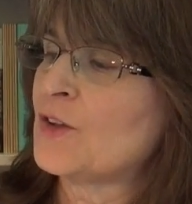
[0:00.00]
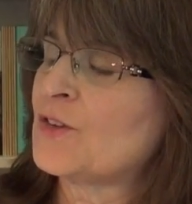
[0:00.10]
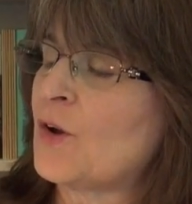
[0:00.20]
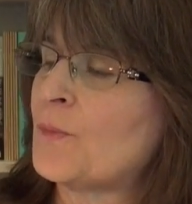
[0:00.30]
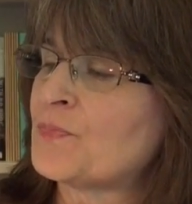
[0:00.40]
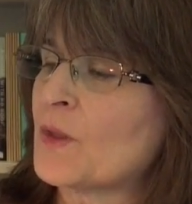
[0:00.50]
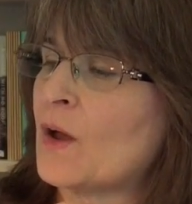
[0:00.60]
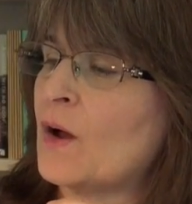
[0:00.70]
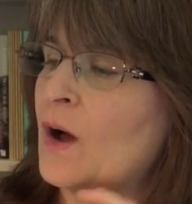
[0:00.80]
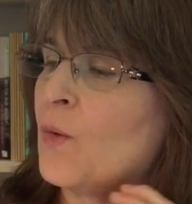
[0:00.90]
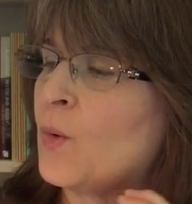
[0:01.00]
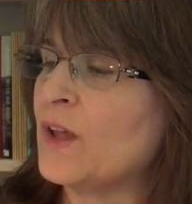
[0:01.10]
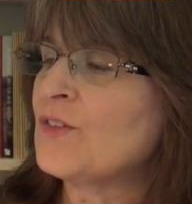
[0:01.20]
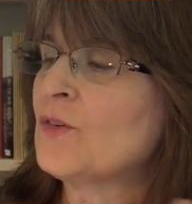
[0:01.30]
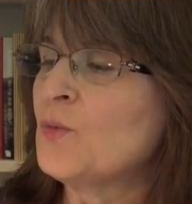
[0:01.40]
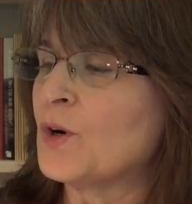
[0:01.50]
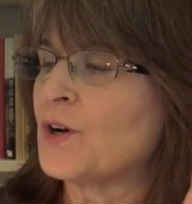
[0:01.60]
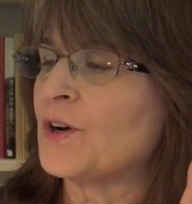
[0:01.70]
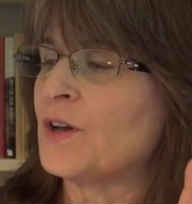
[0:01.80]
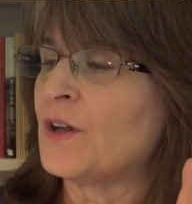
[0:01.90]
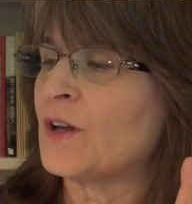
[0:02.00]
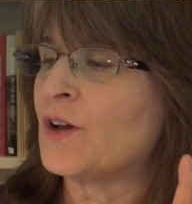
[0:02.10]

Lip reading: So a weasel word